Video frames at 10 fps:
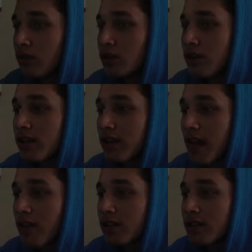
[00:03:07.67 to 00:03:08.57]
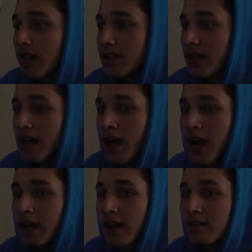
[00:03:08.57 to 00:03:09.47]
So I think that looks nice. It kind of
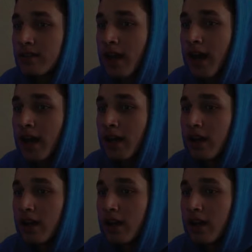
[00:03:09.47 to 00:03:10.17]
highlights that.